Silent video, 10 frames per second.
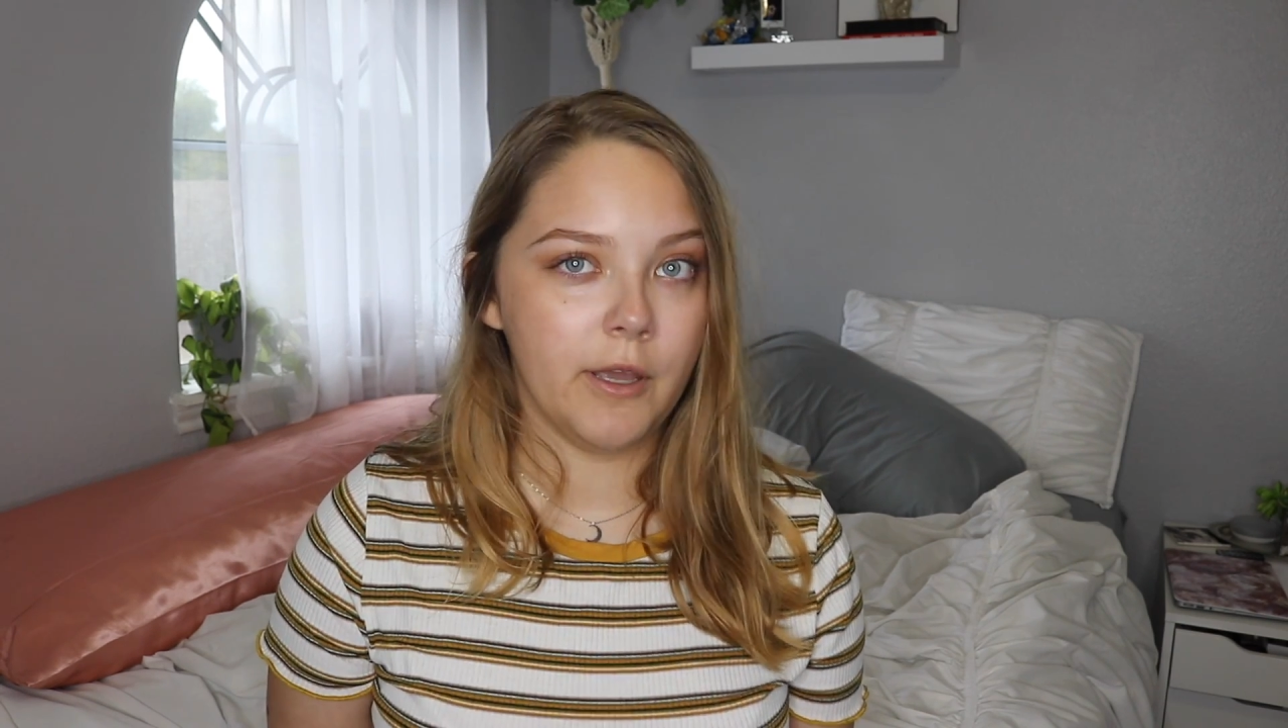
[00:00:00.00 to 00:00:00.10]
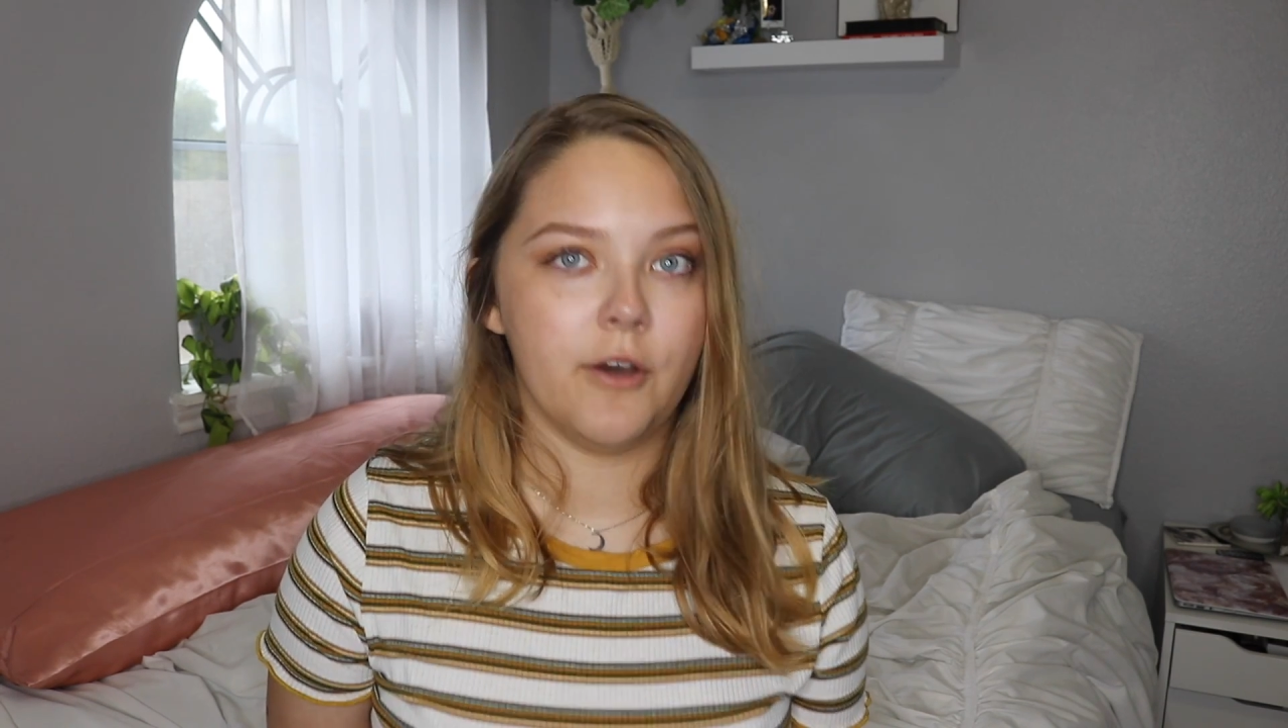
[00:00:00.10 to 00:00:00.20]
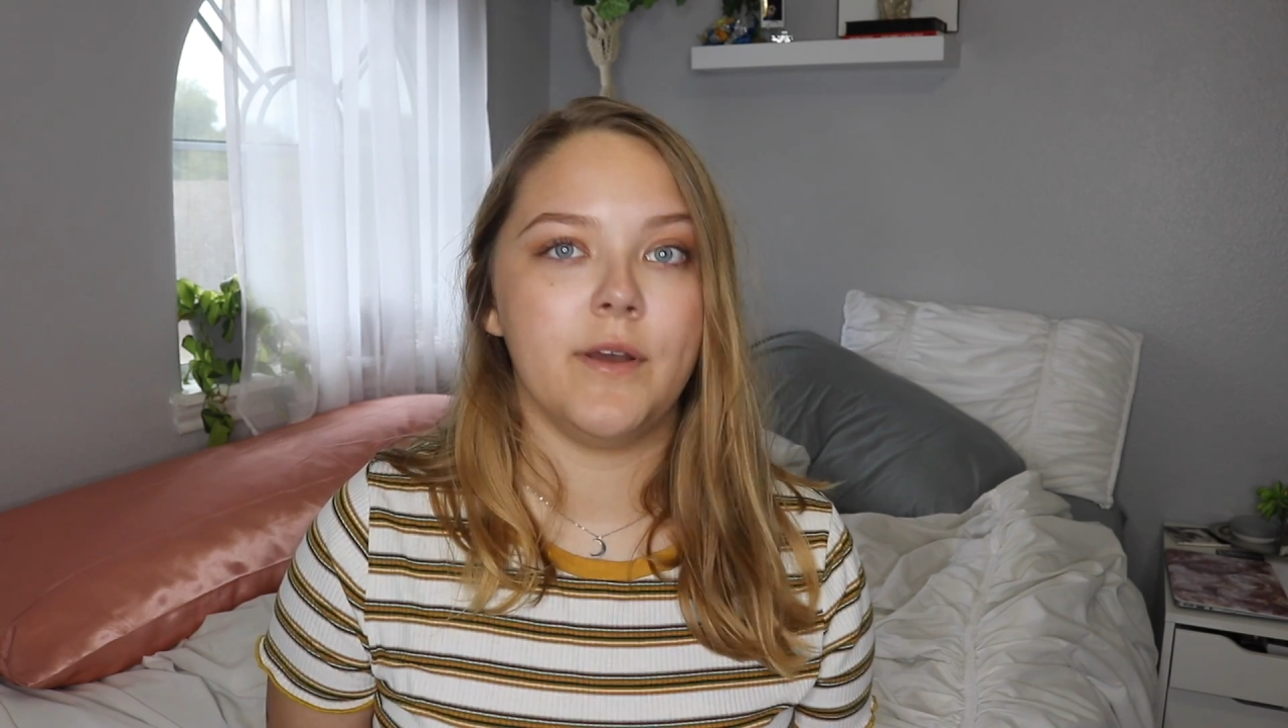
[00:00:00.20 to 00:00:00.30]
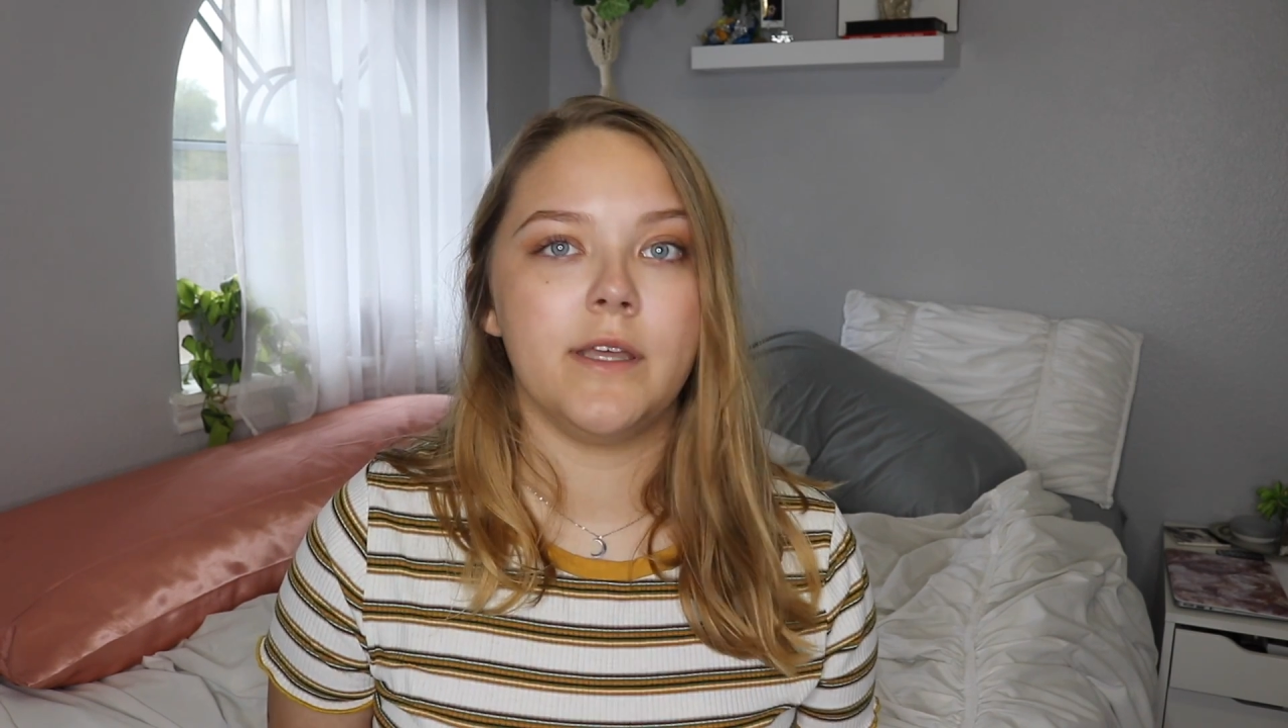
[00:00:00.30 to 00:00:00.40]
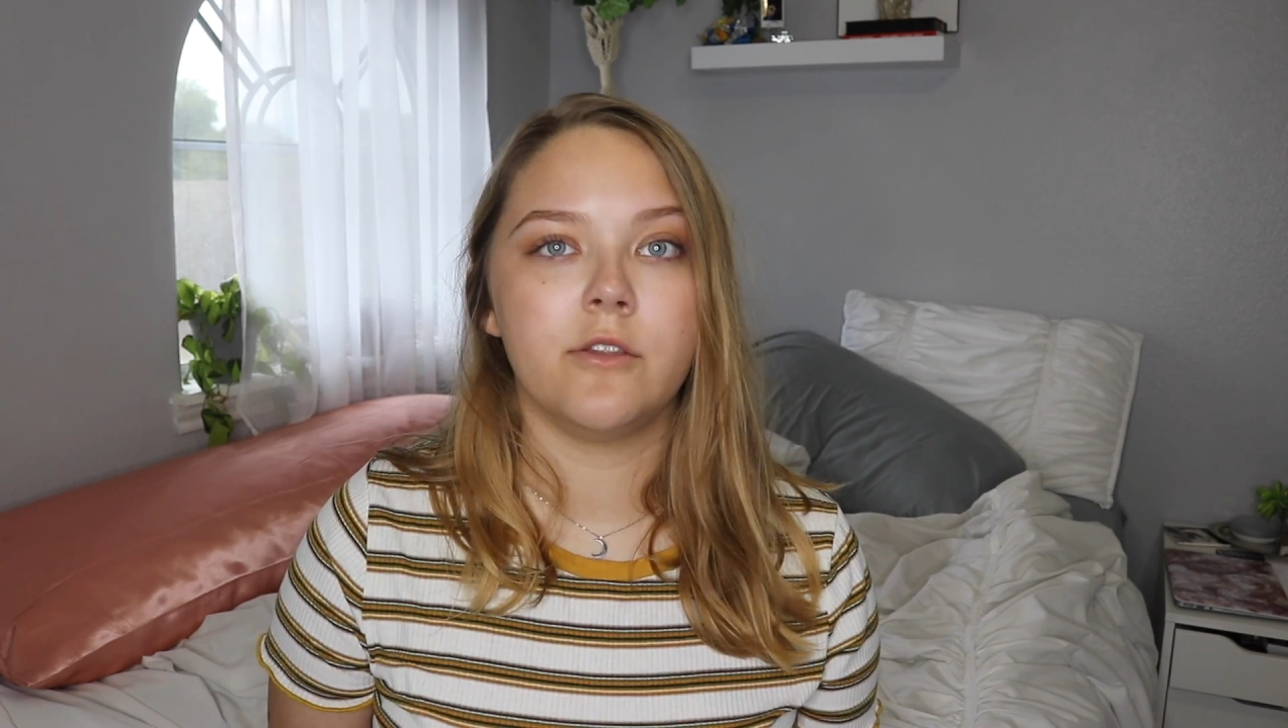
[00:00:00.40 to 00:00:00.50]

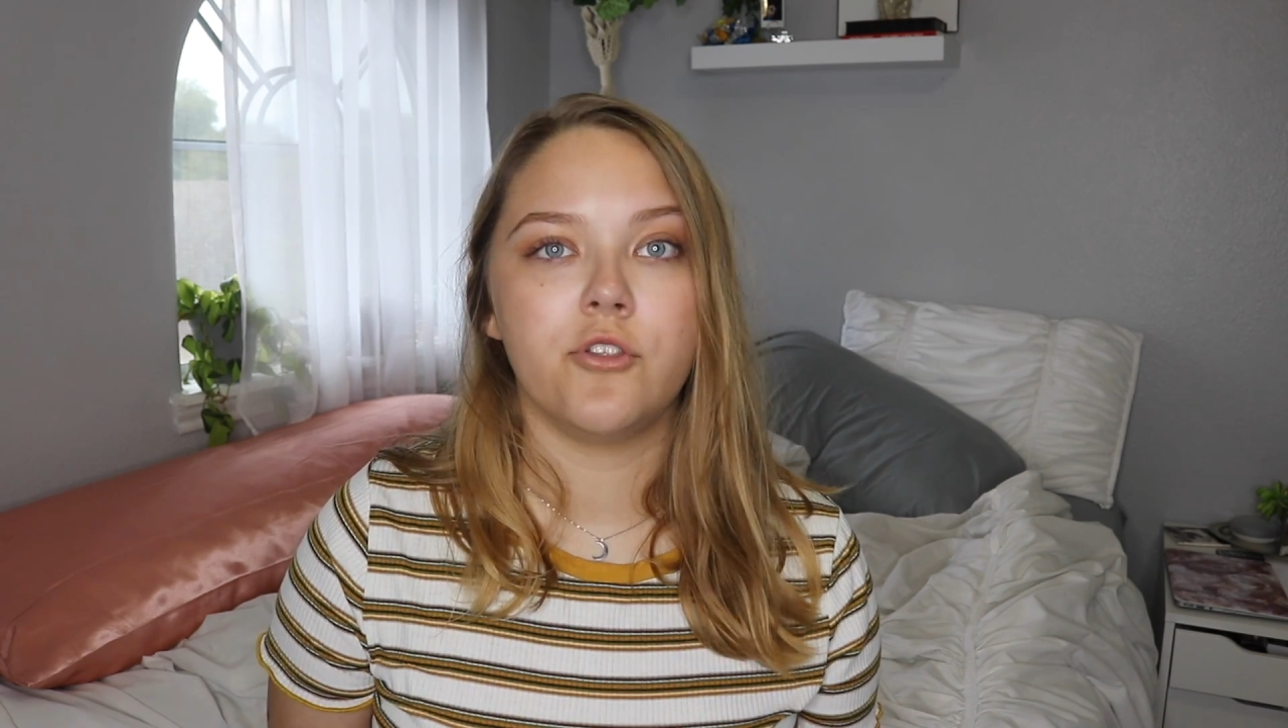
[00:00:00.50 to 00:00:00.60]
going